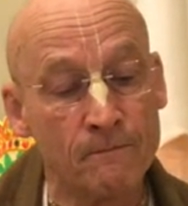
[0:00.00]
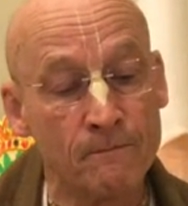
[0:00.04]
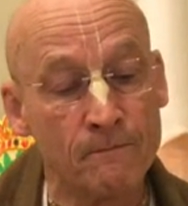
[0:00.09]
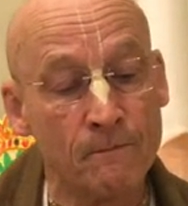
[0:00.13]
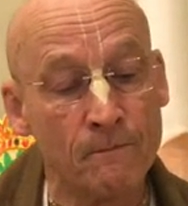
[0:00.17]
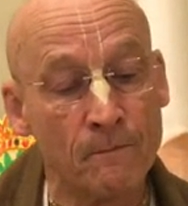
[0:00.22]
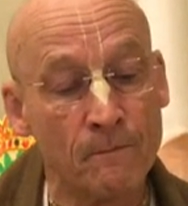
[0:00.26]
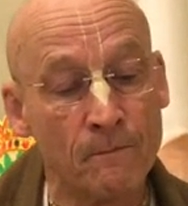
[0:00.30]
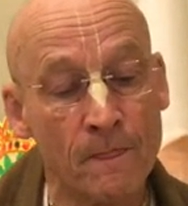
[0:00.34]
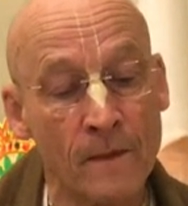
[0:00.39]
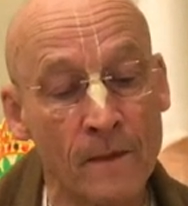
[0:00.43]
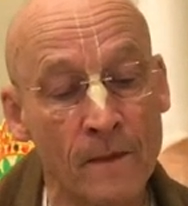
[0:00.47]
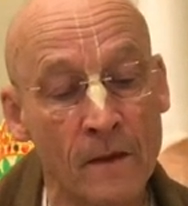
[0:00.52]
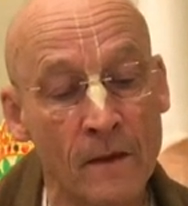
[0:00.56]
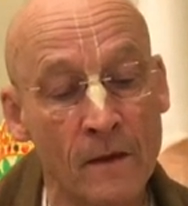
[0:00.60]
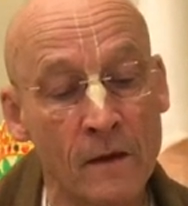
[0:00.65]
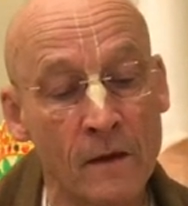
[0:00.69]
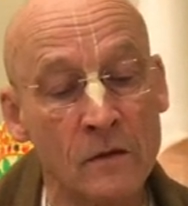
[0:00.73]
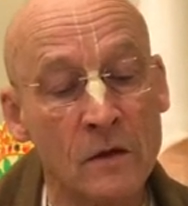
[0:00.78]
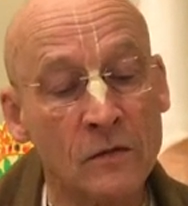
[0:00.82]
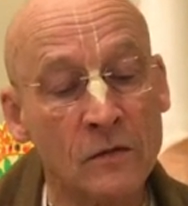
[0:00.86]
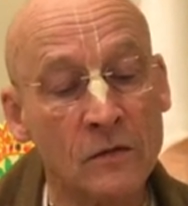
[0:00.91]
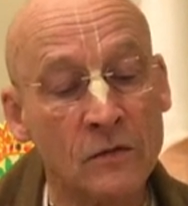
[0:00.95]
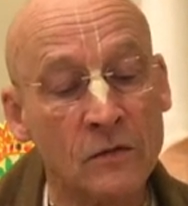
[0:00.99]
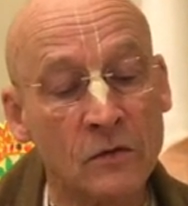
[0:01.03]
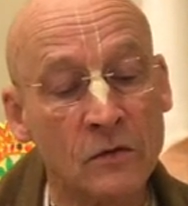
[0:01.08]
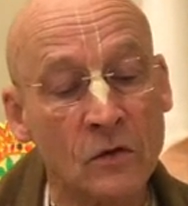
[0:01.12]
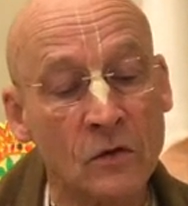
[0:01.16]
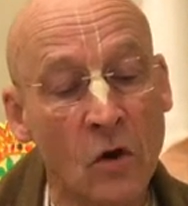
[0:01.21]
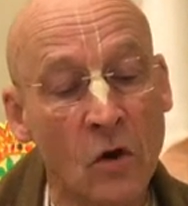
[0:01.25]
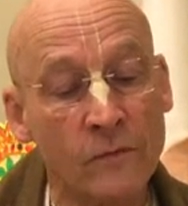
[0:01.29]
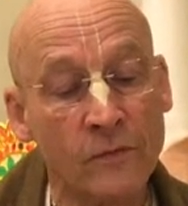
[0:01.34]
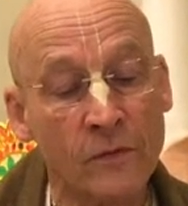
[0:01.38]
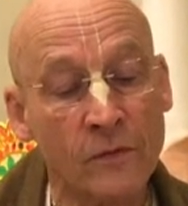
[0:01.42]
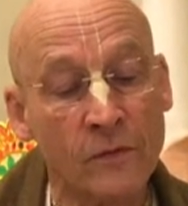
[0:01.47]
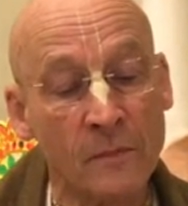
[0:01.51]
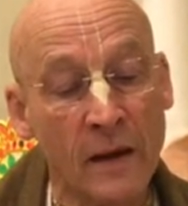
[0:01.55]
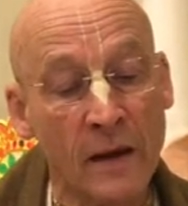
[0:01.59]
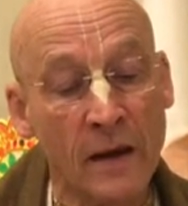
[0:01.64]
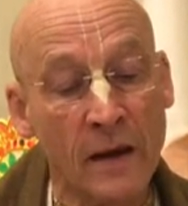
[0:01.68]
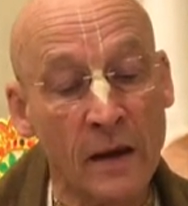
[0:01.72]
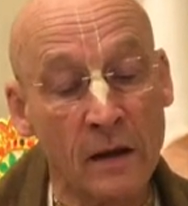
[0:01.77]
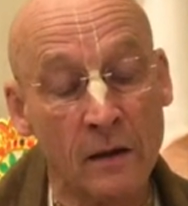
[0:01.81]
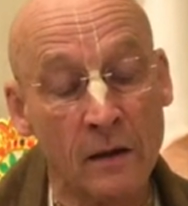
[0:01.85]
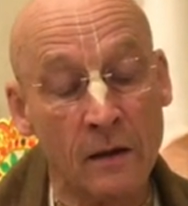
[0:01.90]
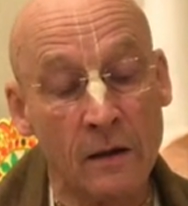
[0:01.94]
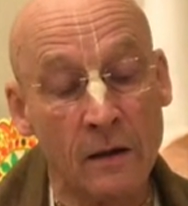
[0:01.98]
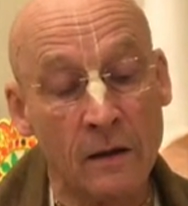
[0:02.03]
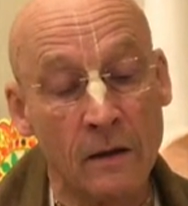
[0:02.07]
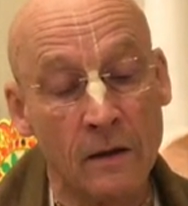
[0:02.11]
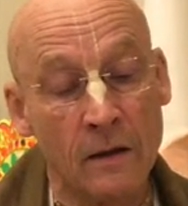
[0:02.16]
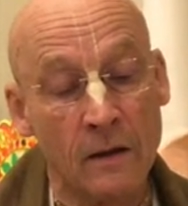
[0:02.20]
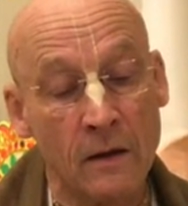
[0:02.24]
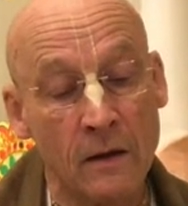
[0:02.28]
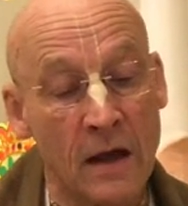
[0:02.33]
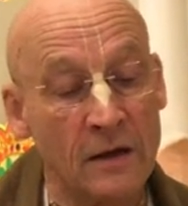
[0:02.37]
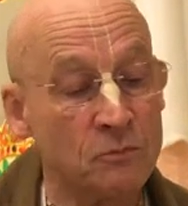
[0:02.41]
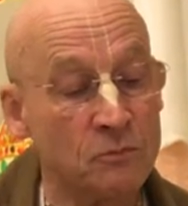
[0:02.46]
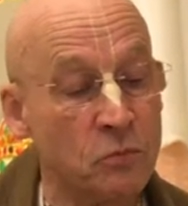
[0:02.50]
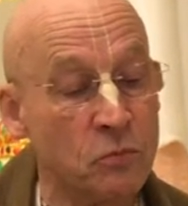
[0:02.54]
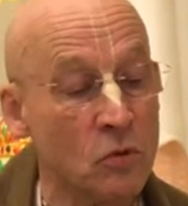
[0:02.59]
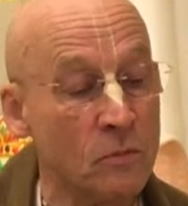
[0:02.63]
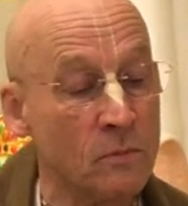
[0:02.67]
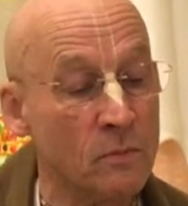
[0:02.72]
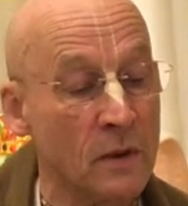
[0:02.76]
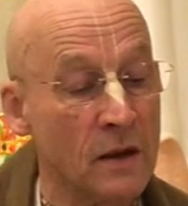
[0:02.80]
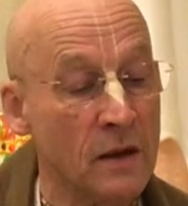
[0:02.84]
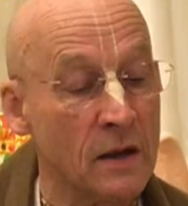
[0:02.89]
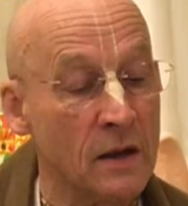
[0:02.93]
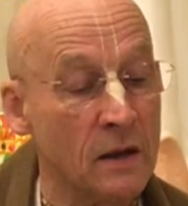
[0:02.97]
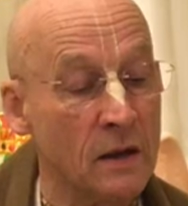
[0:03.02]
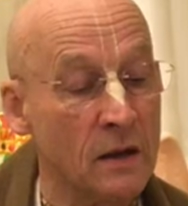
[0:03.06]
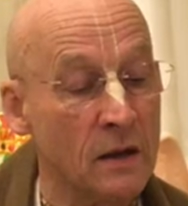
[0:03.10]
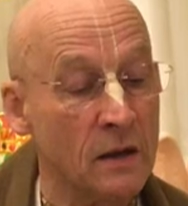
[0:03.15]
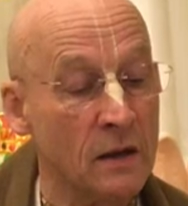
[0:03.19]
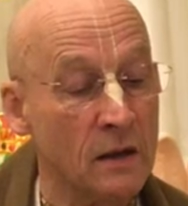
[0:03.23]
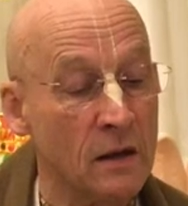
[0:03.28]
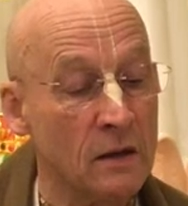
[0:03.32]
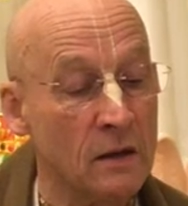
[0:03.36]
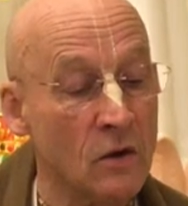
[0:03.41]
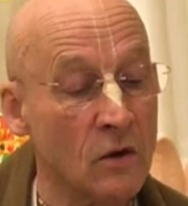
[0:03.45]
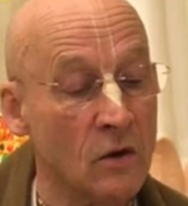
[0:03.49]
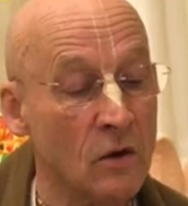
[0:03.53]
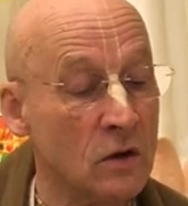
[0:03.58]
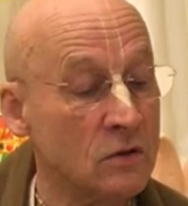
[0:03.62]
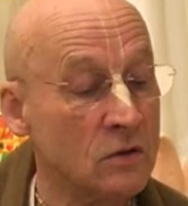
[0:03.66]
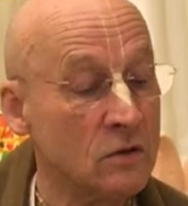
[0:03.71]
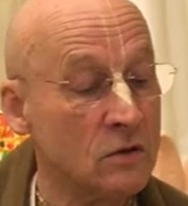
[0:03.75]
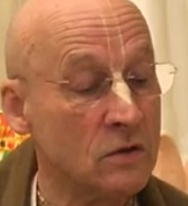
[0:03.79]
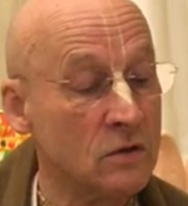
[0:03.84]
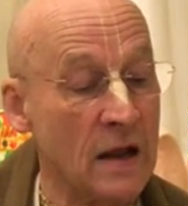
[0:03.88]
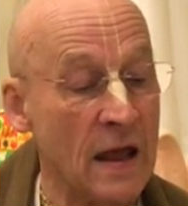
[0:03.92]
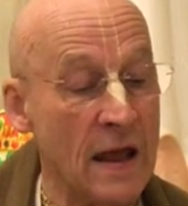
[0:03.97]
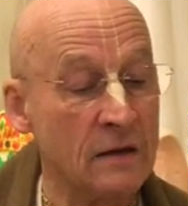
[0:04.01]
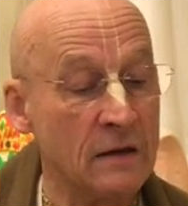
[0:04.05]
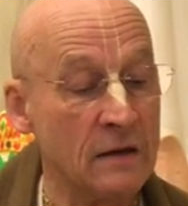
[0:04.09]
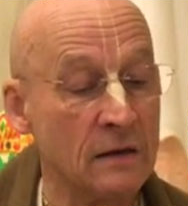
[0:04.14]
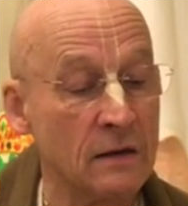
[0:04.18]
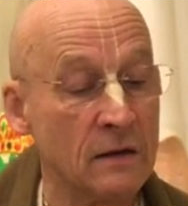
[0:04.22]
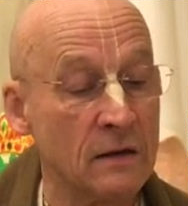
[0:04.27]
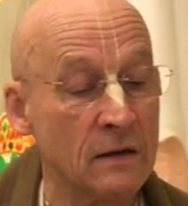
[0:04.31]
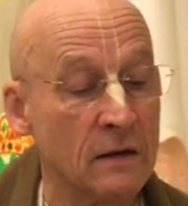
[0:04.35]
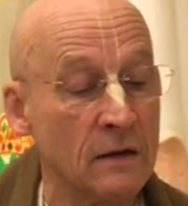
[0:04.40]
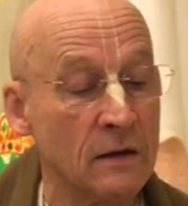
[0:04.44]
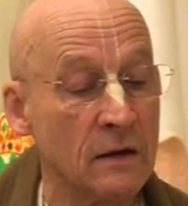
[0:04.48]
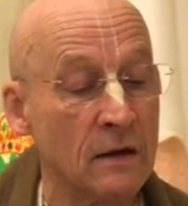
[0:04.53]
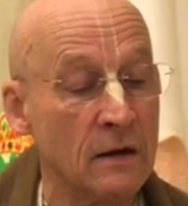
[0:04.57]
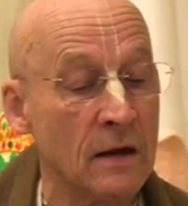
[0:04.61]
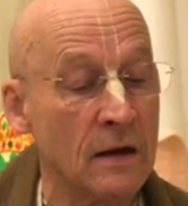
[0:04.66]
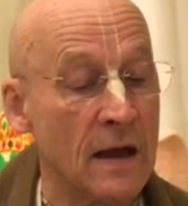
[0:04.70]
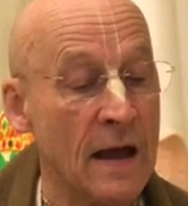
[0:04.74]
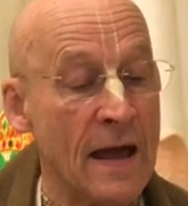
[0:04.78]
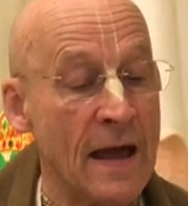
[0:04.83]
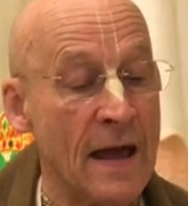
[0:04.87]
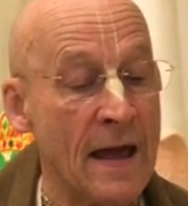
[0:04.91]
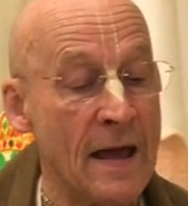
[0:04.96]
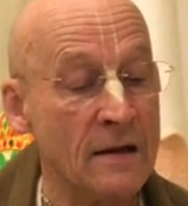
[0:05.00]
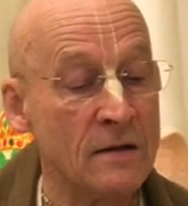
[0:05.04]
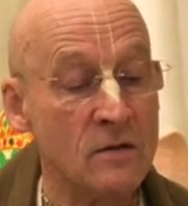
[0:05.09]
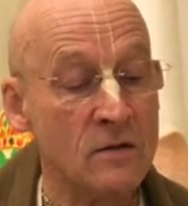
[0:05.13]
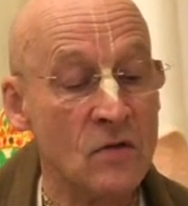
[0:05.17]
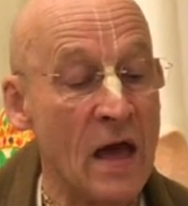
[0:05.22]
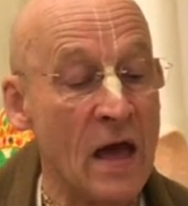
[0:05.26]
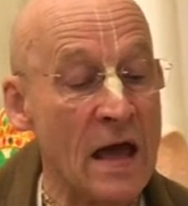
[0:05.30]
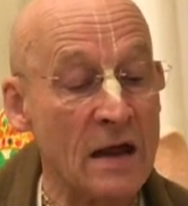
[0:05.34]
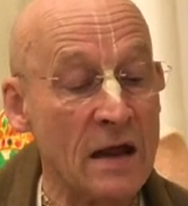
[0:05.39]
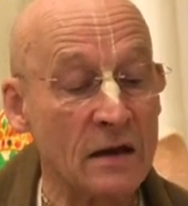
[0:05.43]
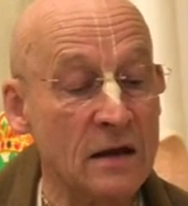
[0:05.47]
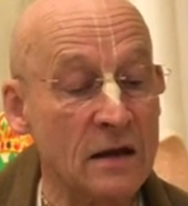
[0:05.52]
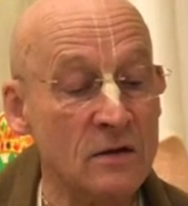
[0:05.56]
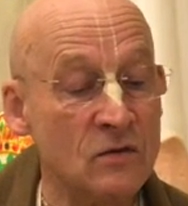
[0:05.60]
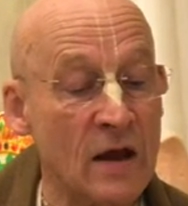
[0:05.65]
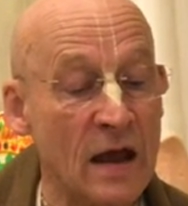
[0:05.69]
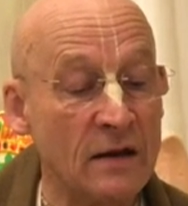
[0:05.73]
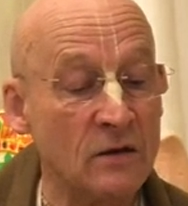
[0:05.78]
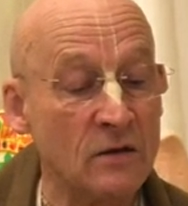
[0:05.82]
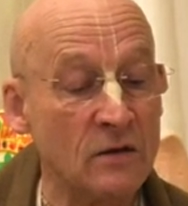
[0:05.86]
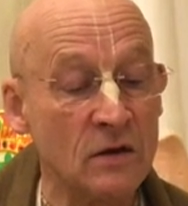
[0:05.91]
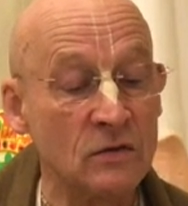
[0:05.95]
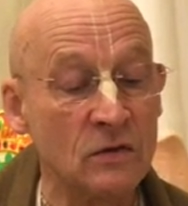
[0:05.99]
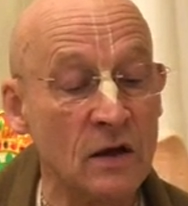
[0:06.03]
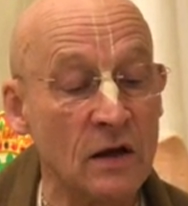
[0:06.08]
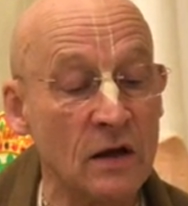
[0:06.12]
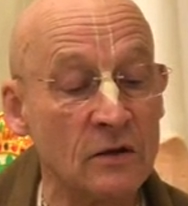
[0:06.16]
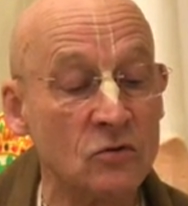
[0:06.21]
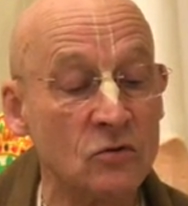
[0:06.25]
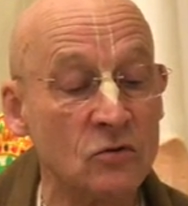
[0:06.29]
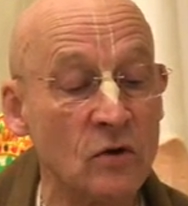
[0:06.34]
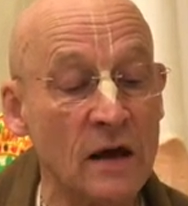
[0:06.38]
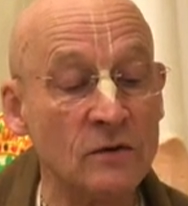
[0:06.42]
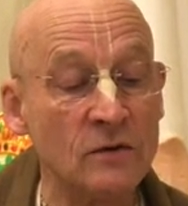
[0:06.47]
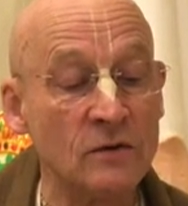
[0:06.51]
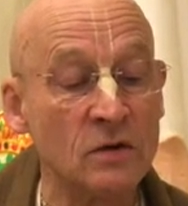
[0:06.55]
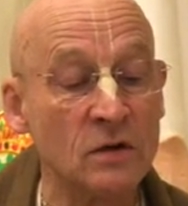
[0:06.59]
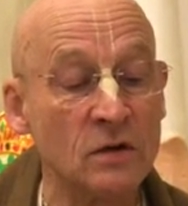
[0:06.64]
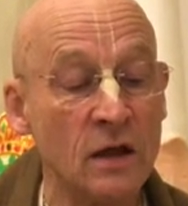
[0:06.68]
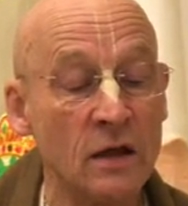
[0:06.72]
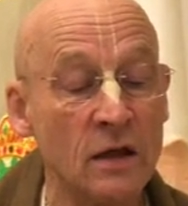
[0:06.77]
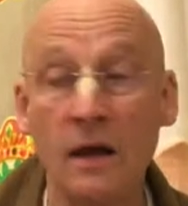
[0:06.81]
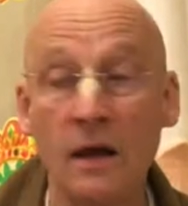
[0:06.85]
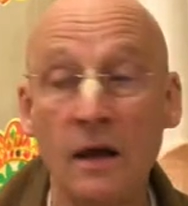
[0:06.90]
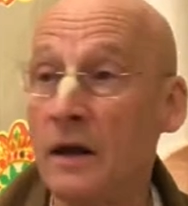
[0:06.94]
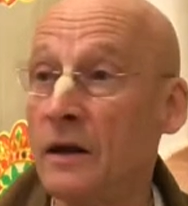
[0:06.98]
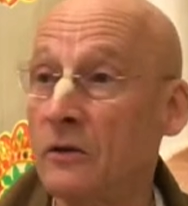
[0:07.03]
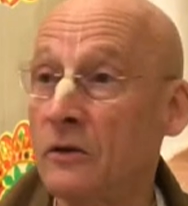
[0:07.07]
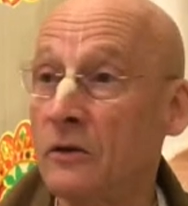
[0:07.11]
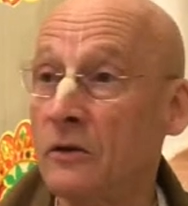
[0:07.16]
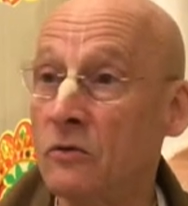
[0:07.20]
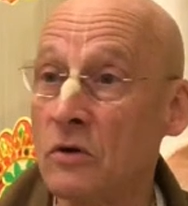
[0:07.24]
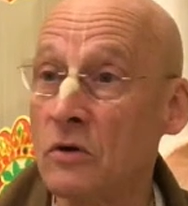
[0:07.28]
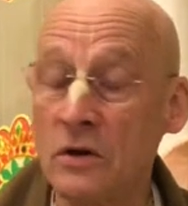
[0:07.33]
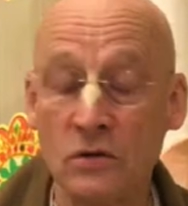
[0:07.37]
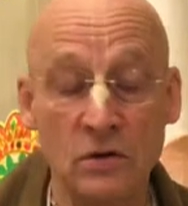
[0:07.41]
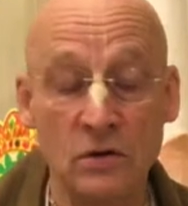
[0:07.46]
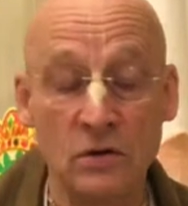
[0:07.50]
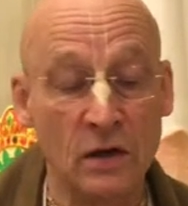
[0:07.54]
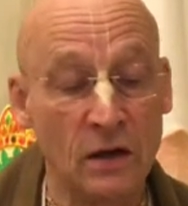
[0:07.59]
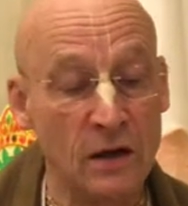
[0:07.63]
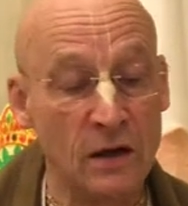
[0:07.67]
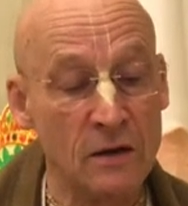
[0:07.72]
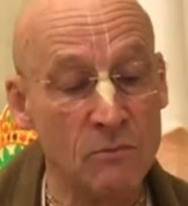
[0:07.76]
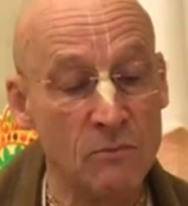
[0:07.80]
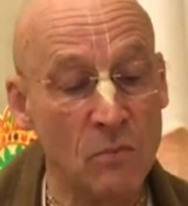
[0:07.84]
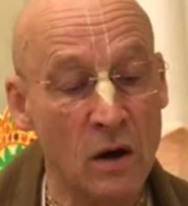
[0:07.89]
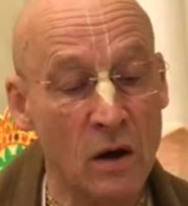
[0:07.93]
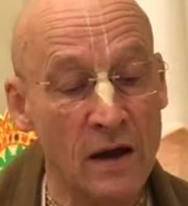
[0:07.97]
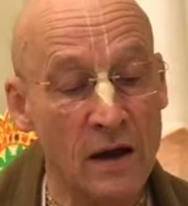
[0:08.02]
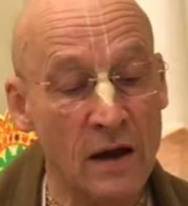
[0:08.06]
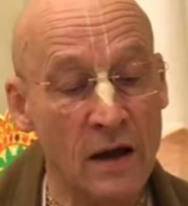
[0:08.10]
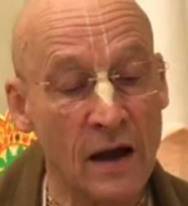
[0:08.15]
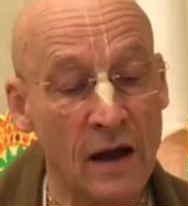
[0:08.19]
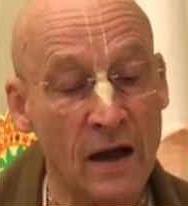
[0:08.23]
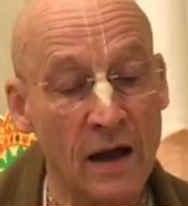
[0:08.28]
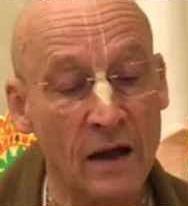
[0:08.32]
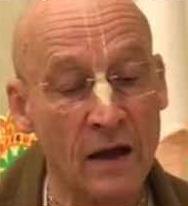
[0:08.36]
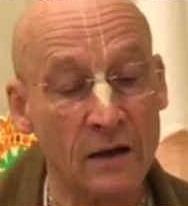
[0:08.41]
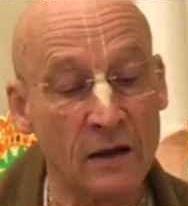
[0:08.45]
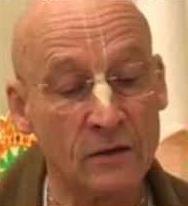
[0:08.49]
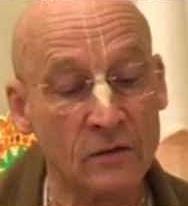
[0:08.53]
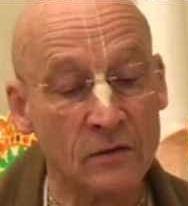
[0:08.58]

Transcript: this call for me has put me in her debt, and that indebtedness is gradually increasing in my heart."